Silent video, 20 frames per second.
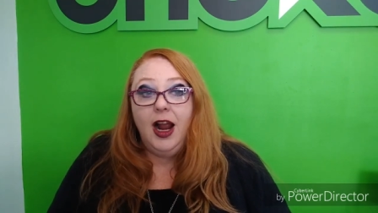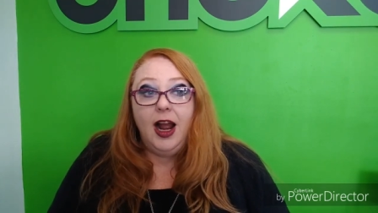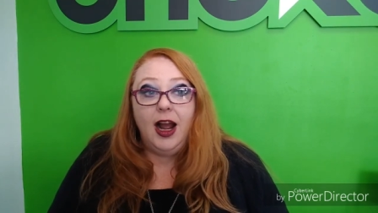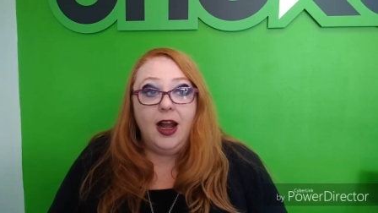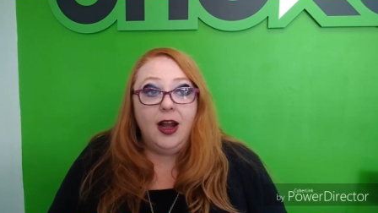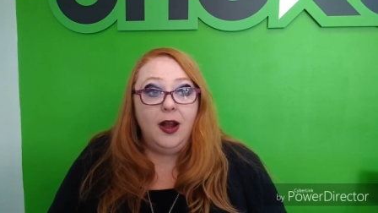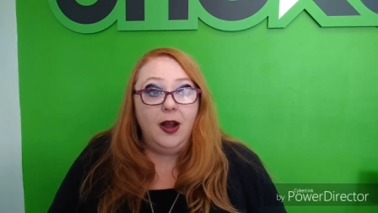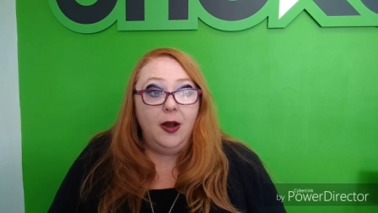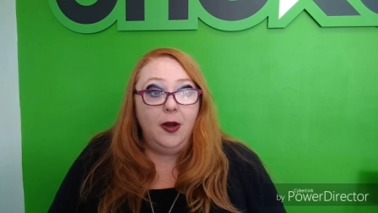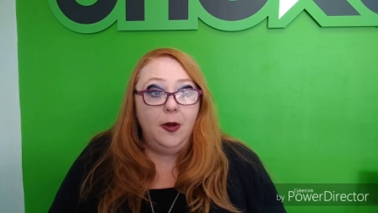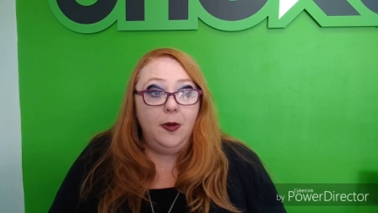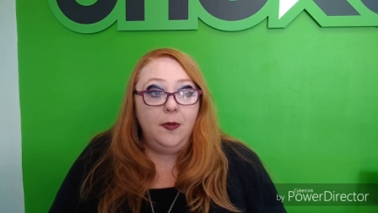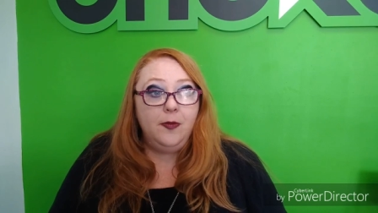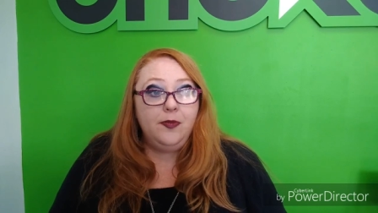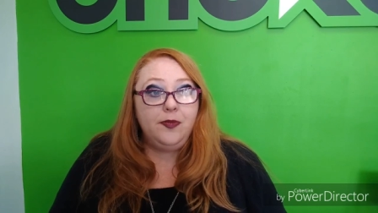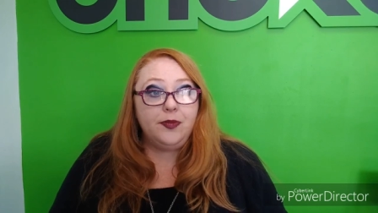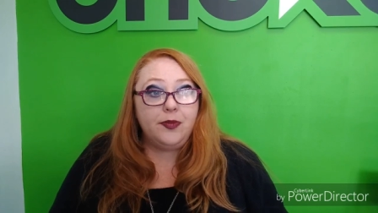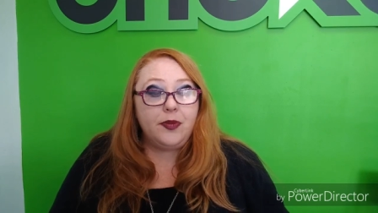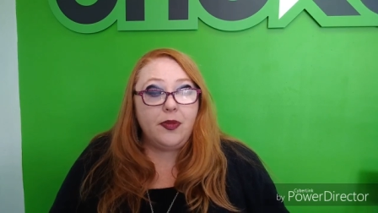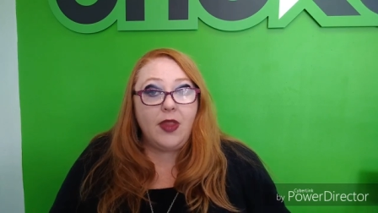
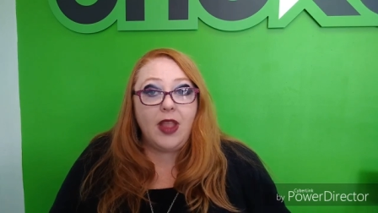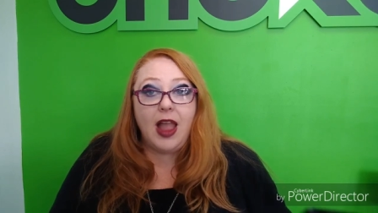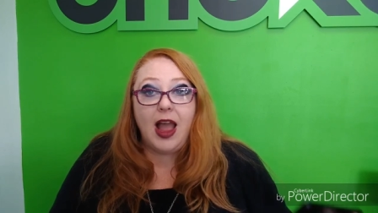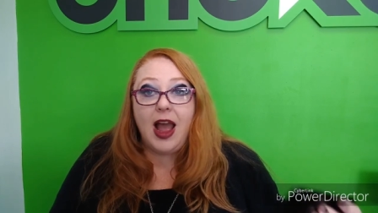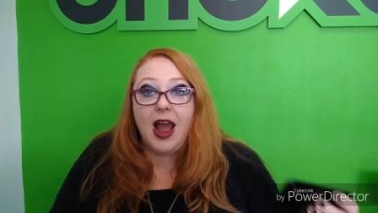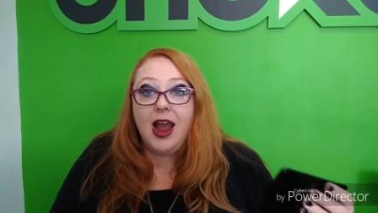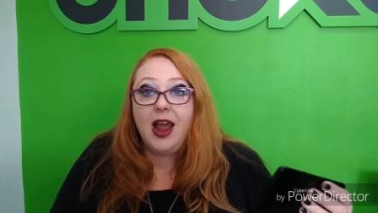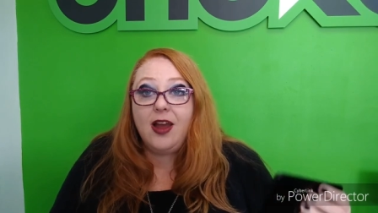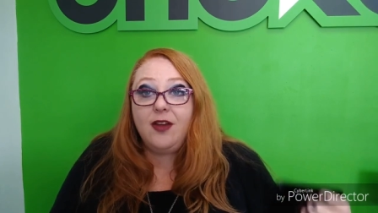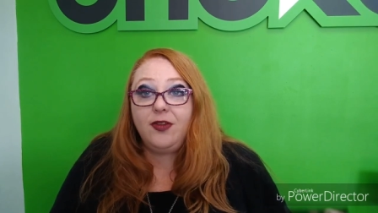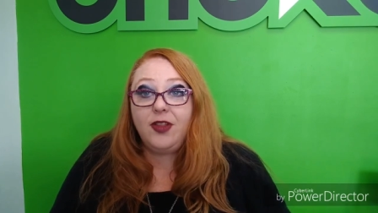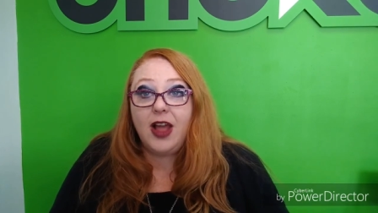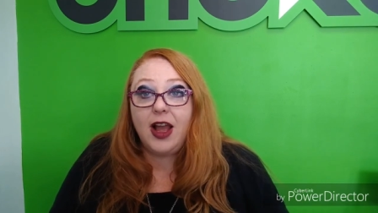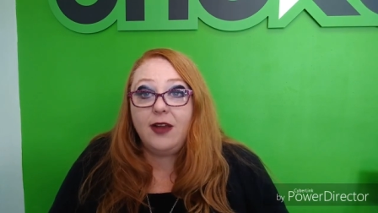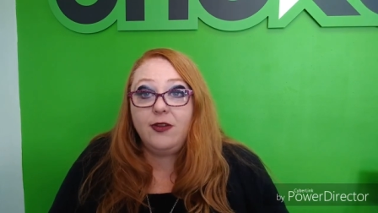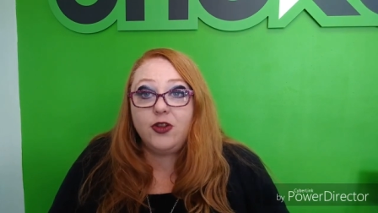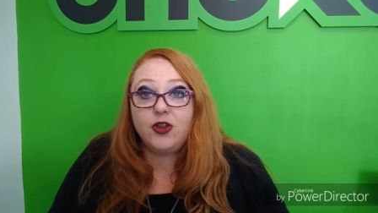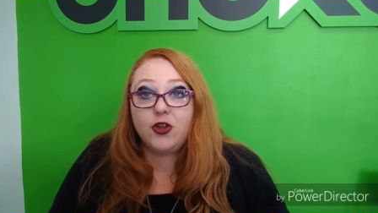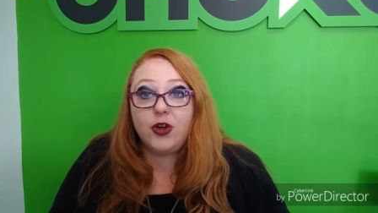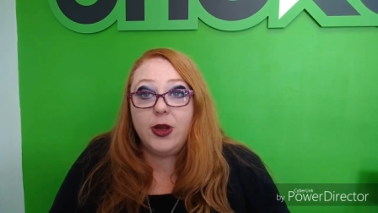I have
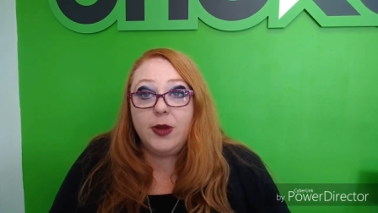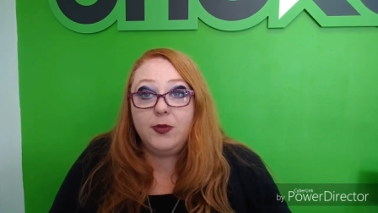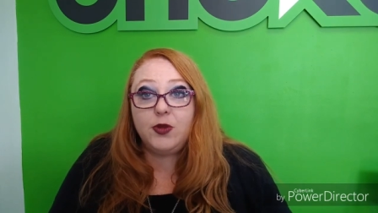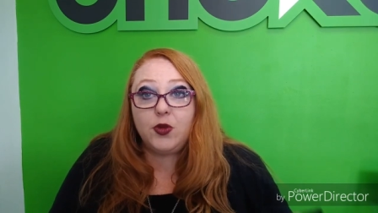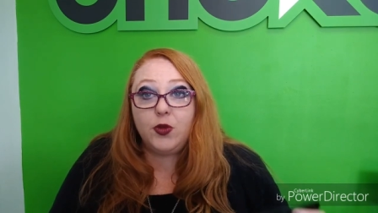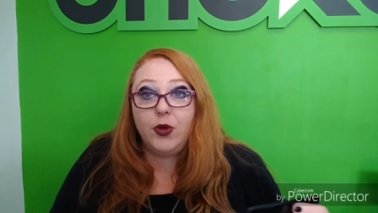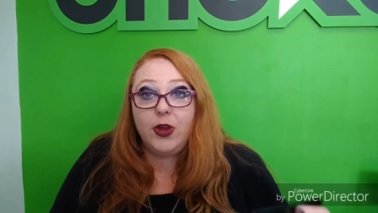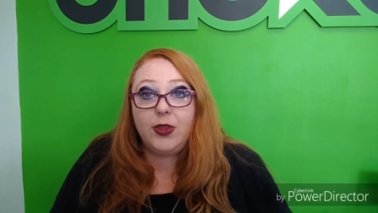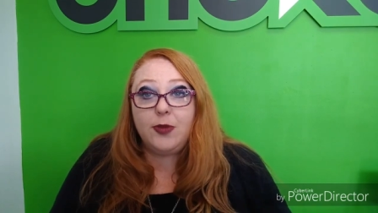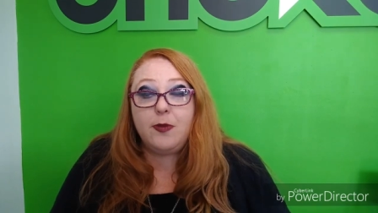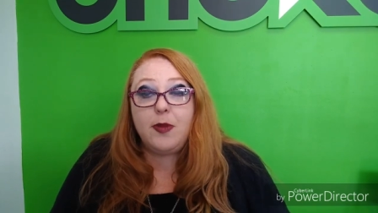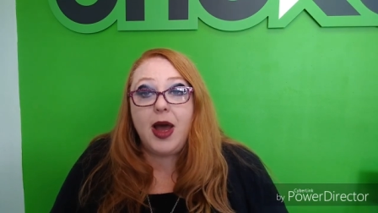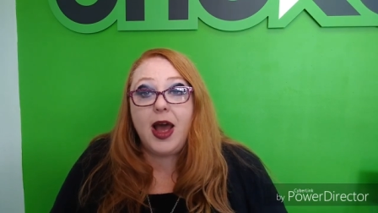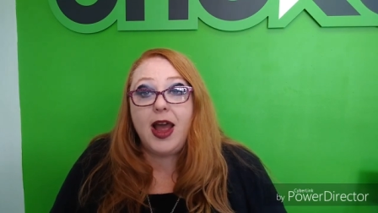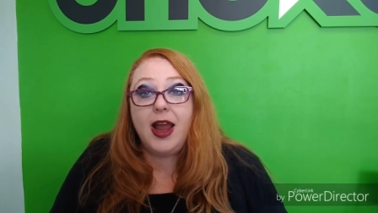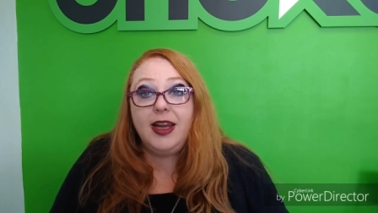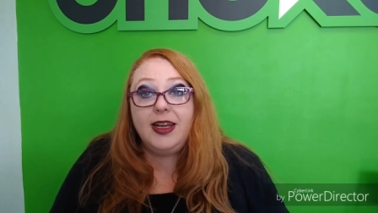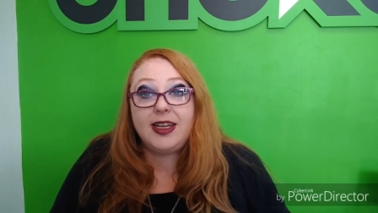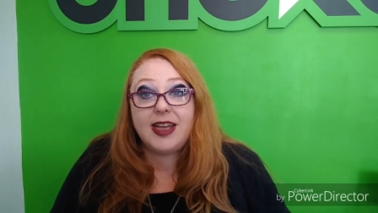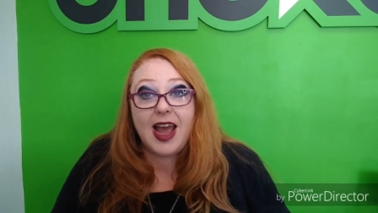live streamed with
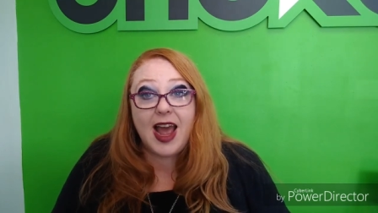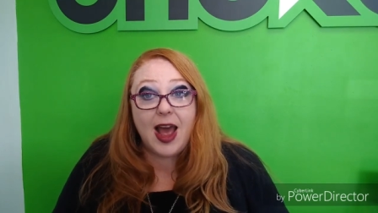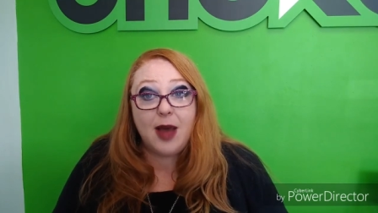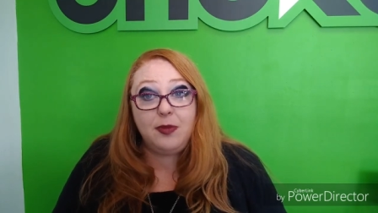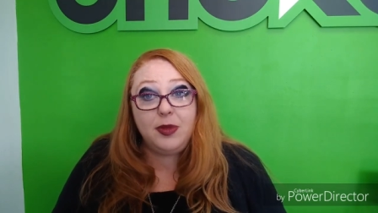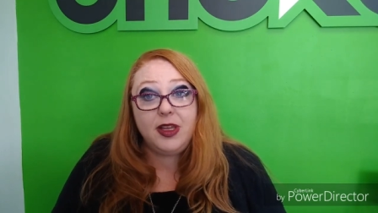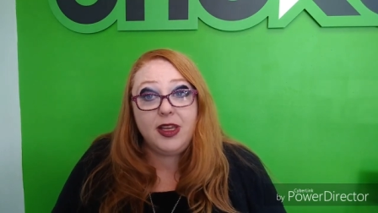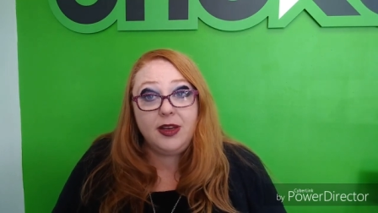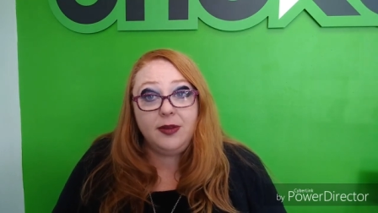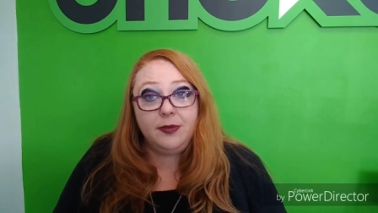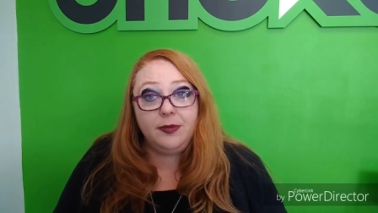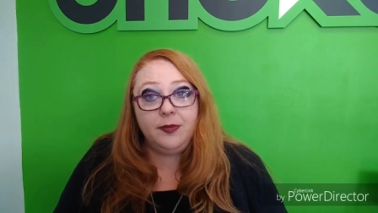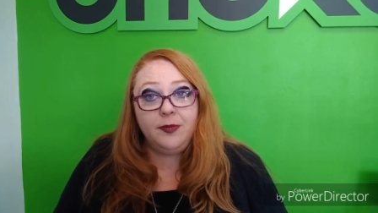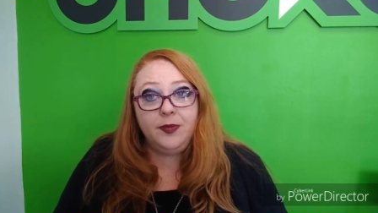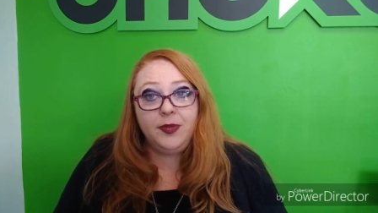my tablet,